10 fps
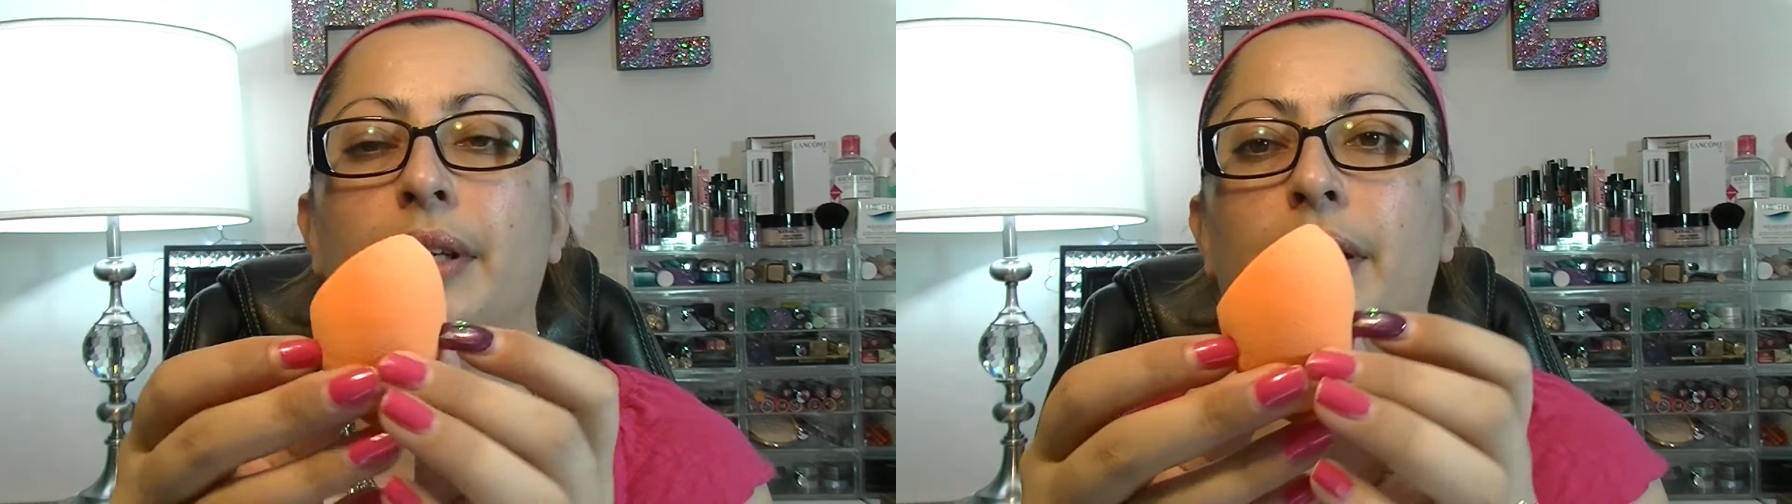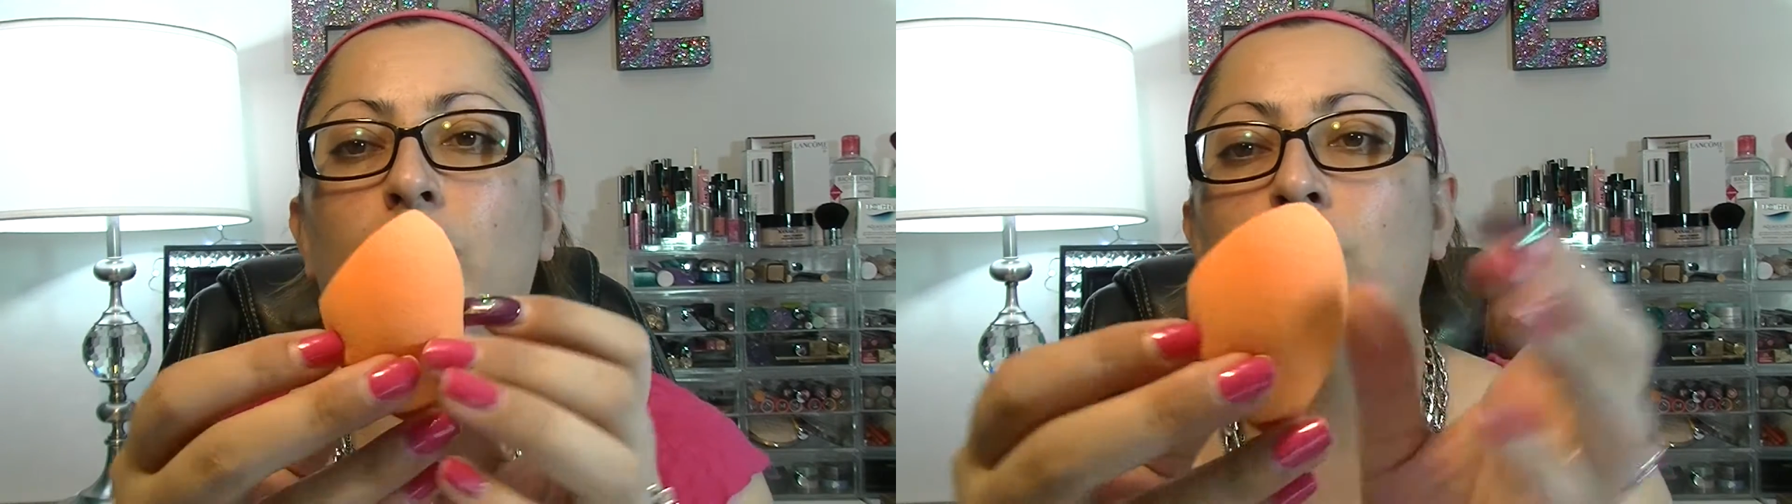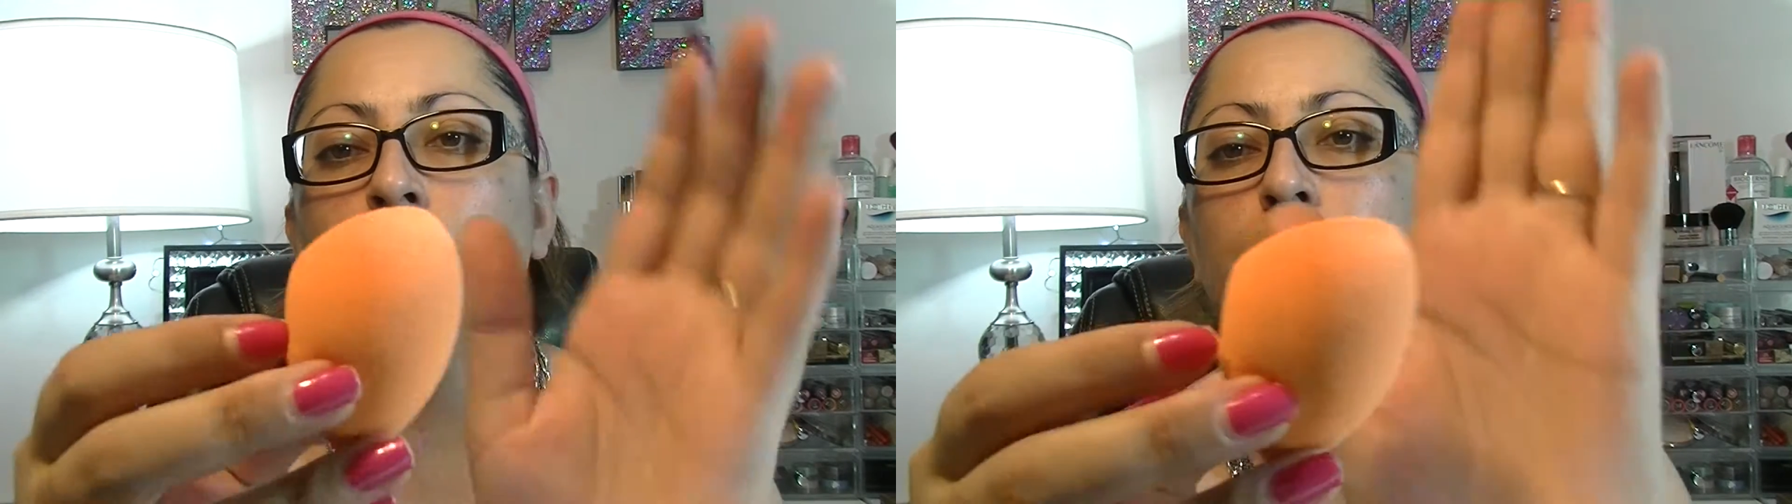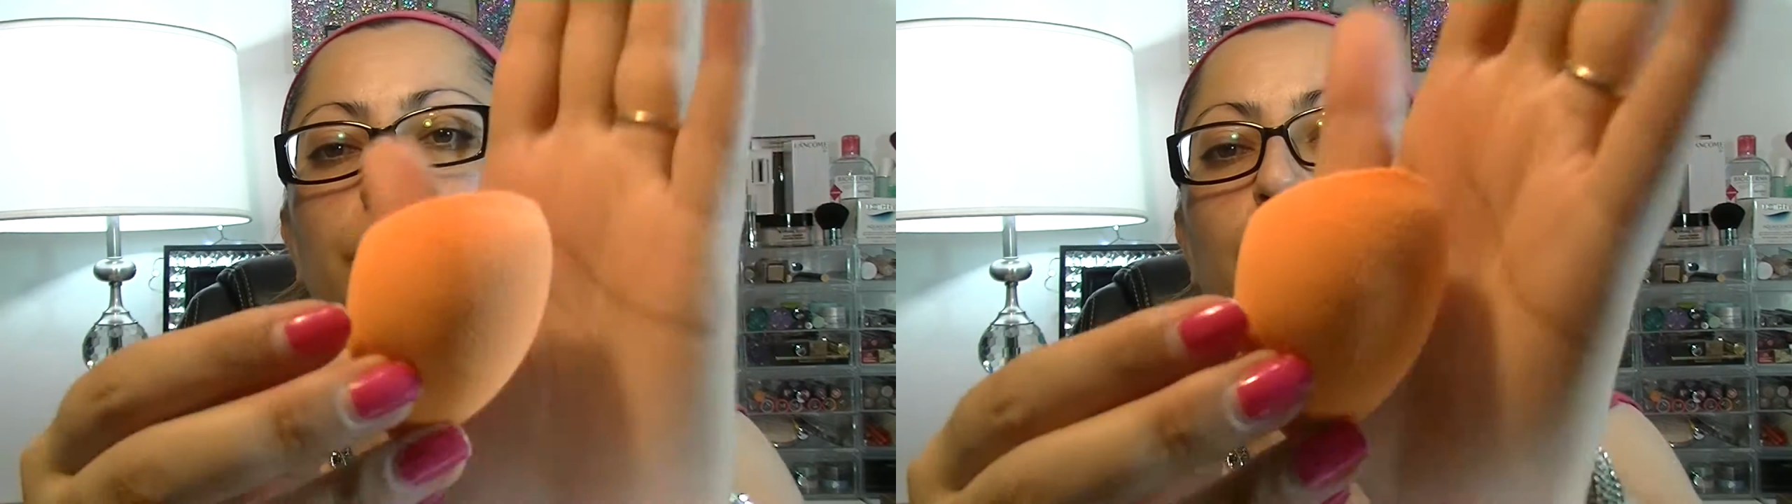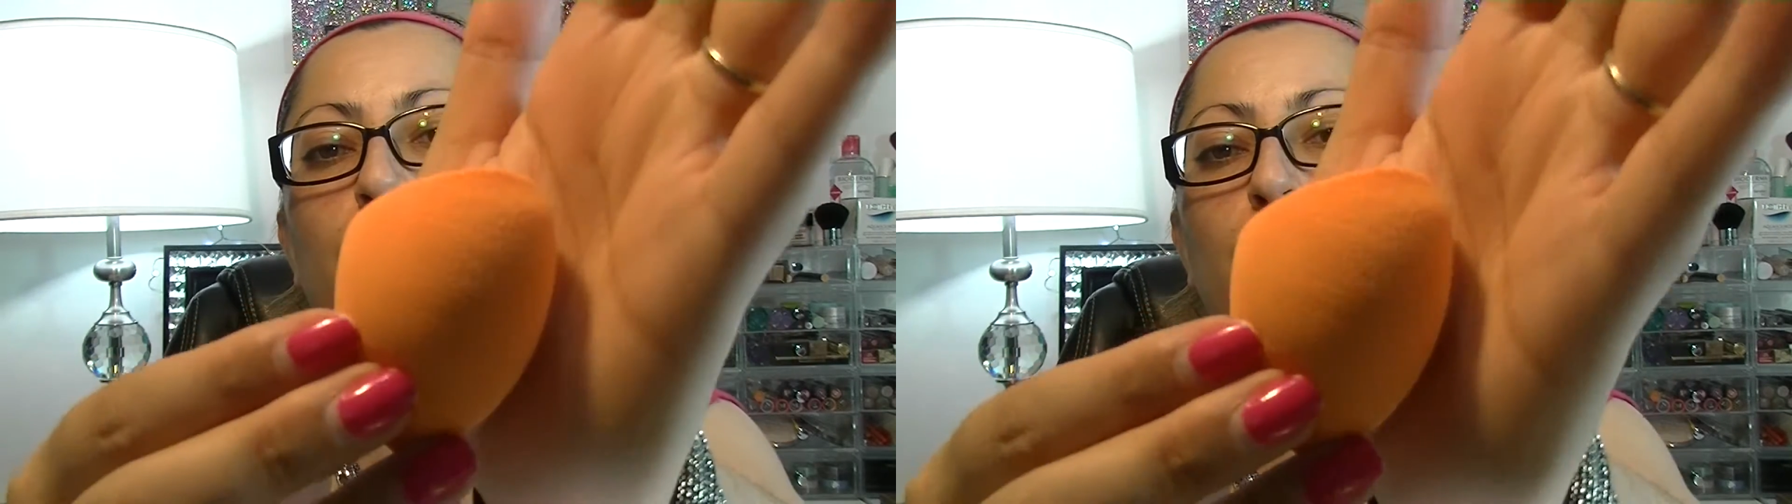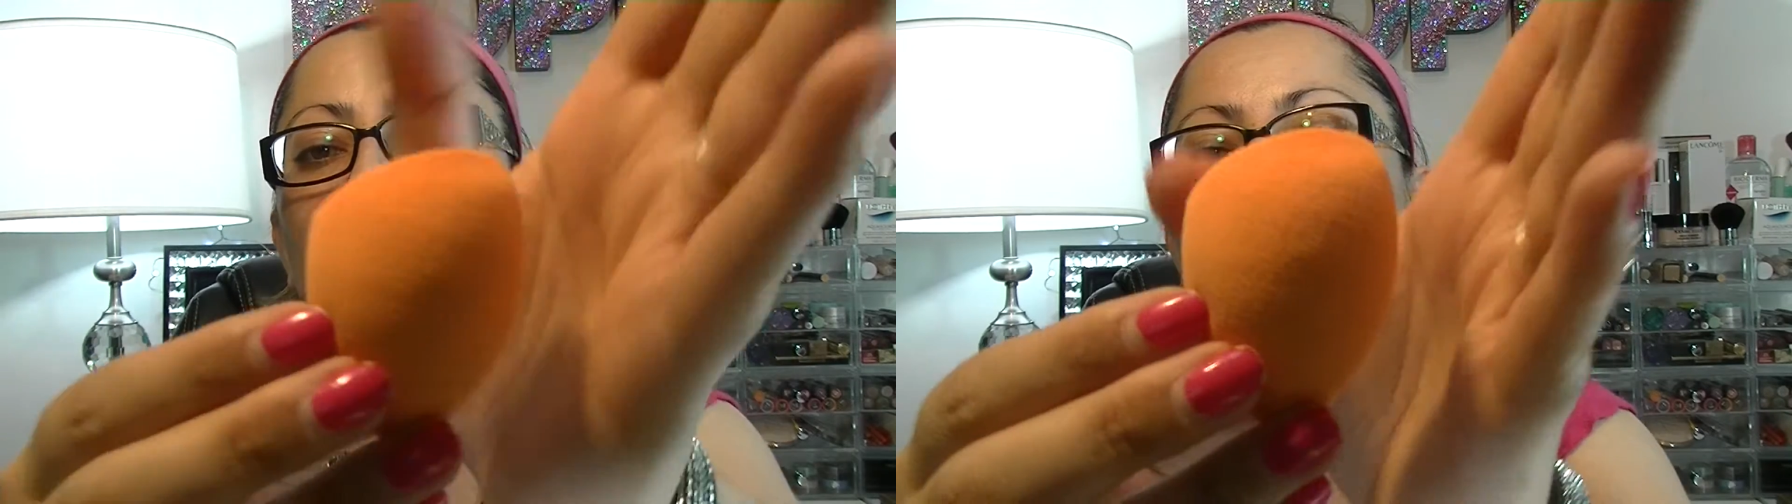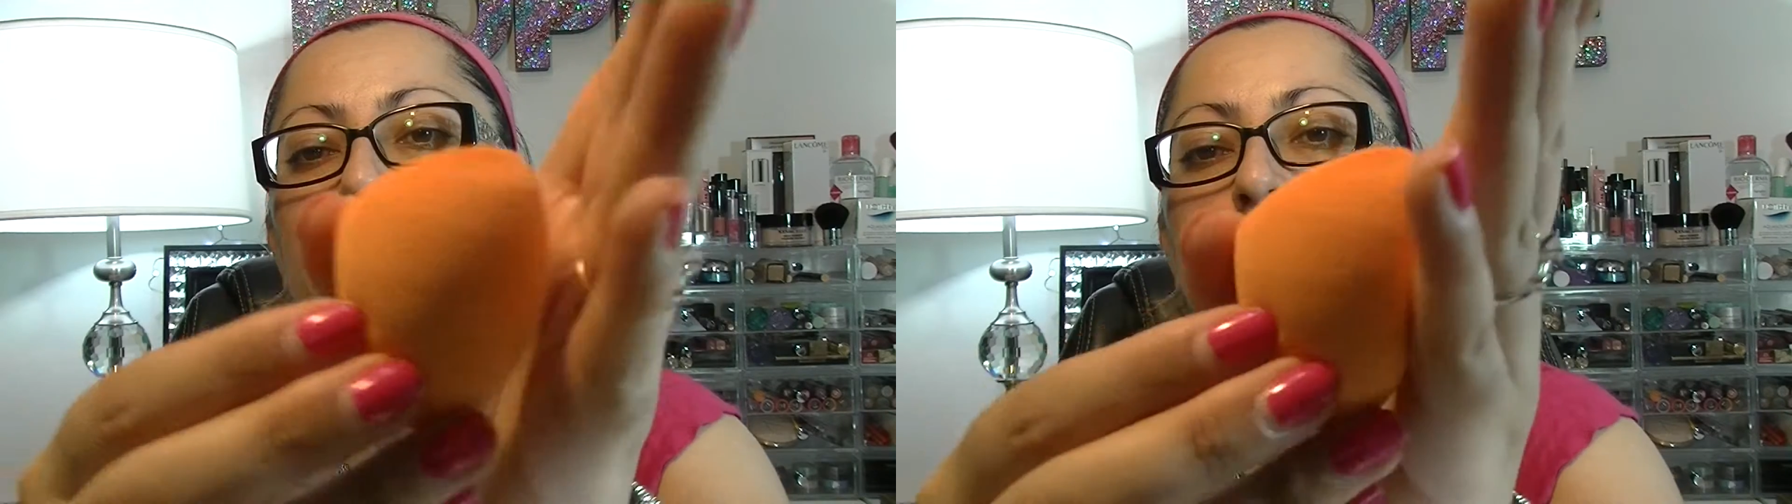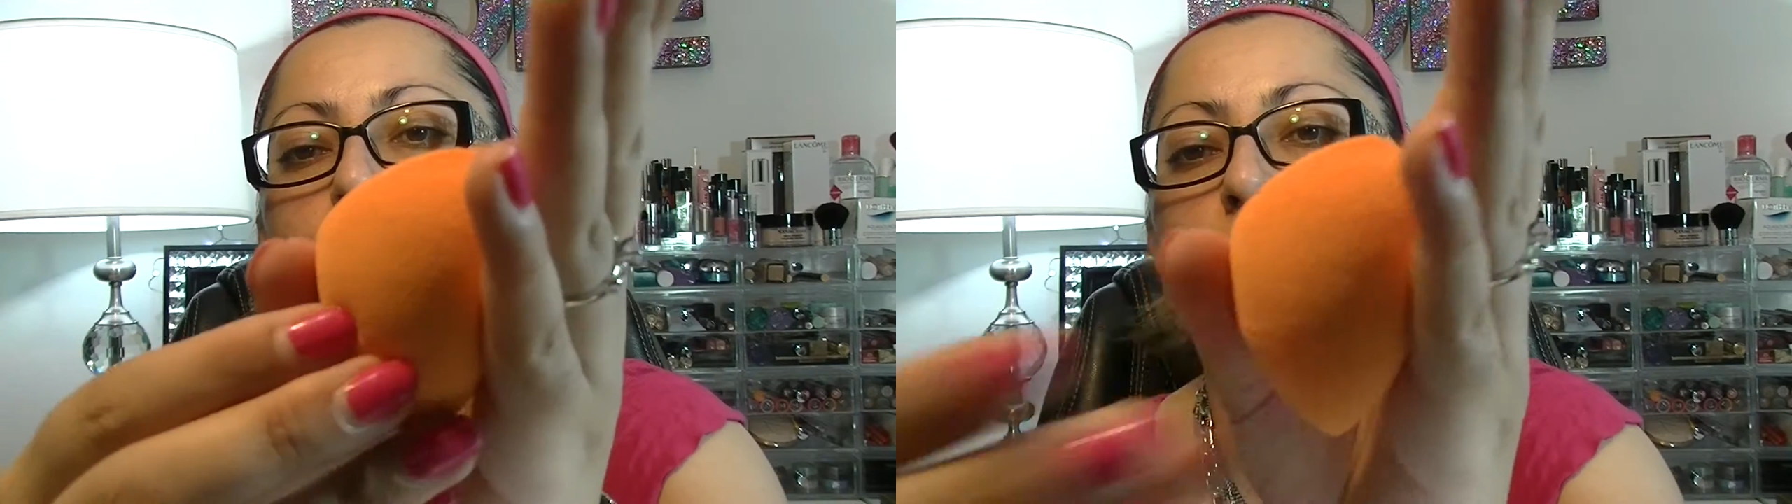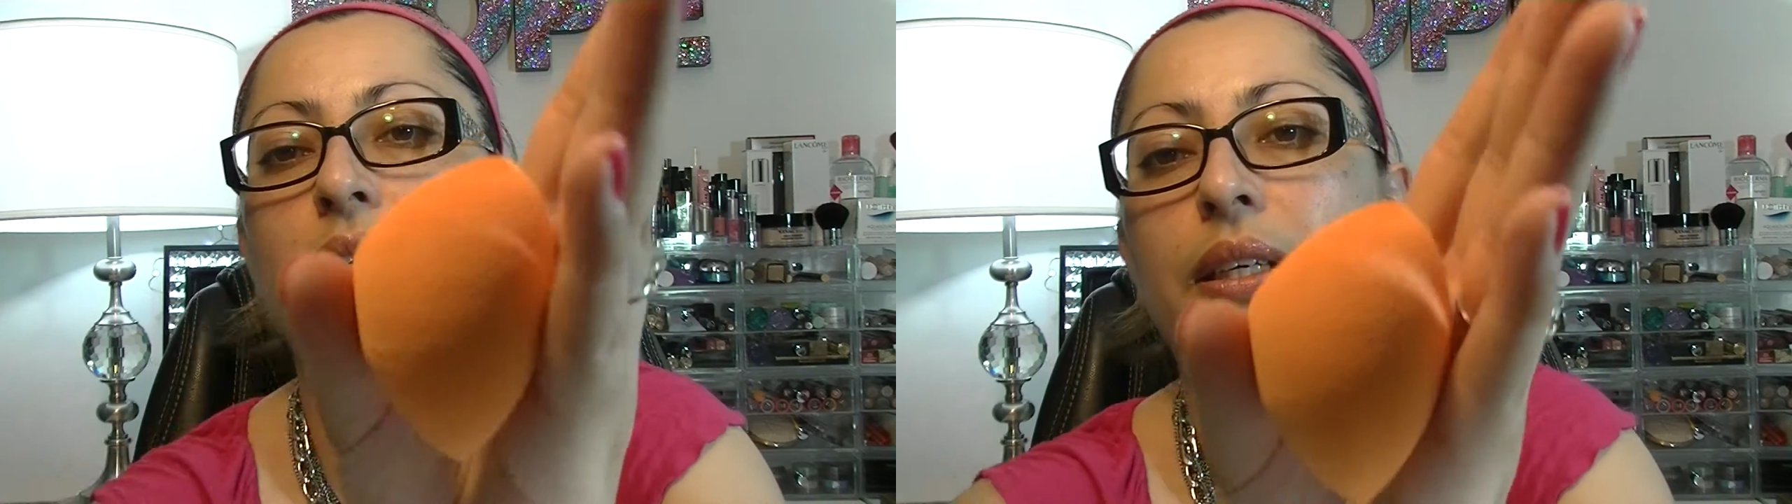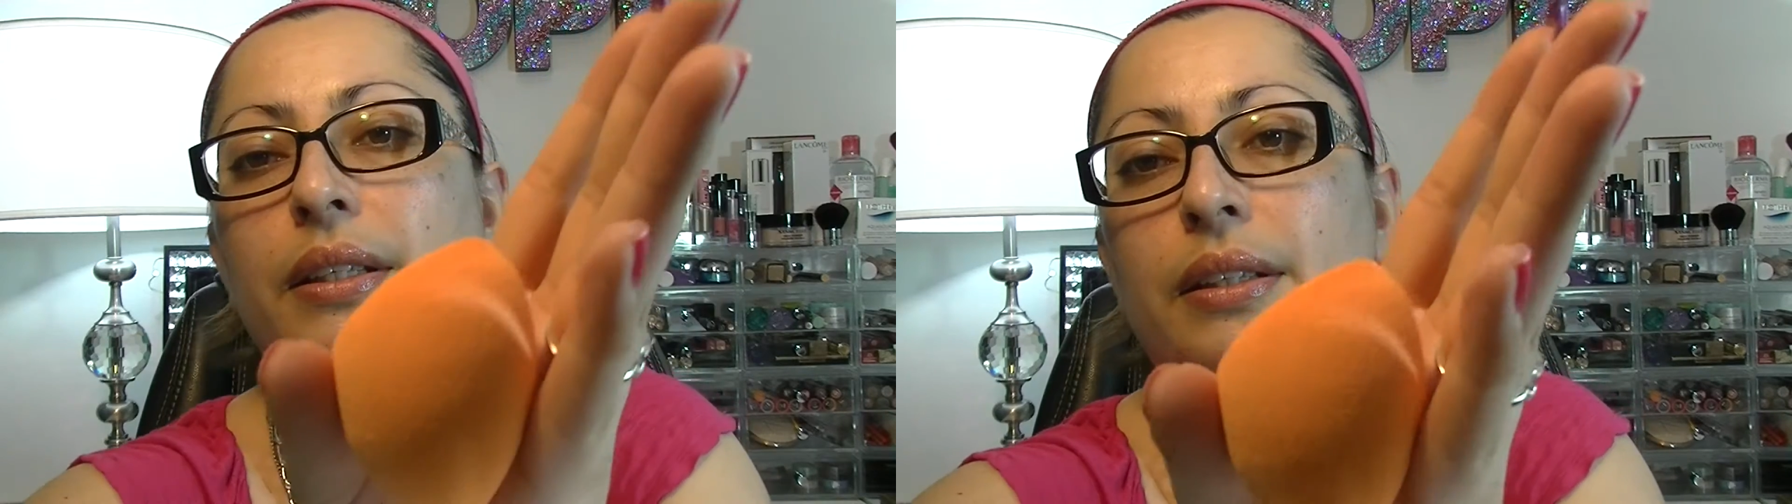I don't know if you will
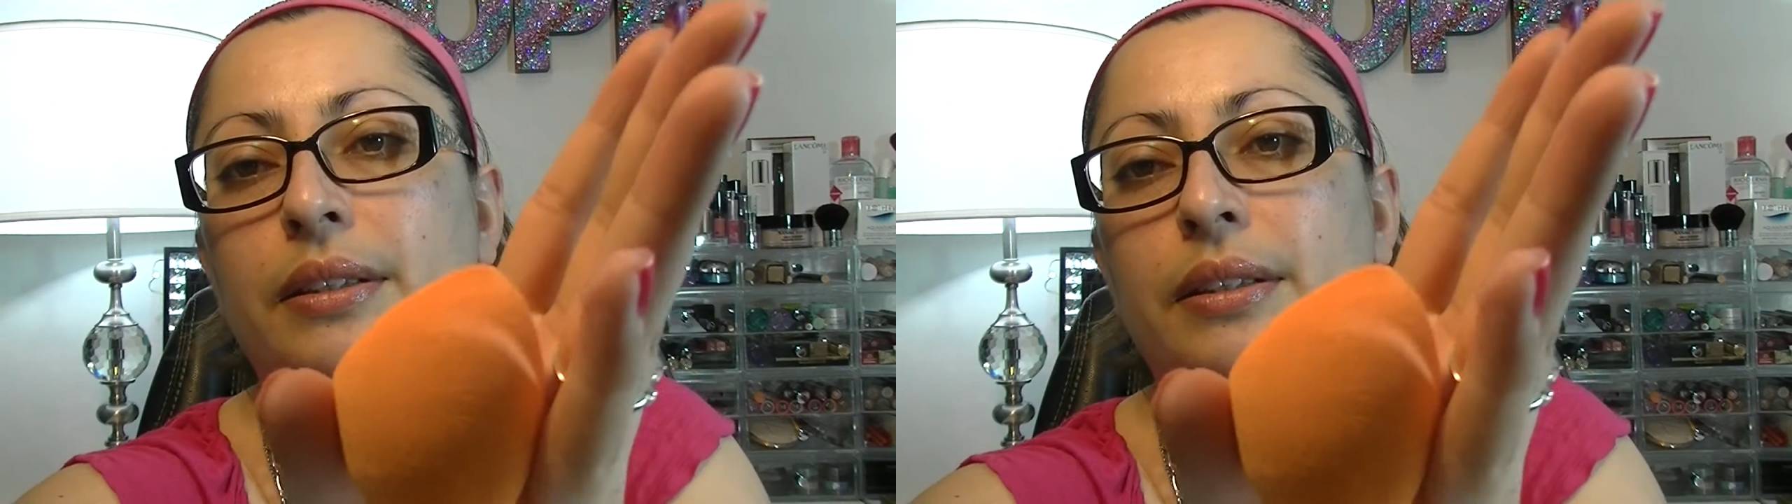see it,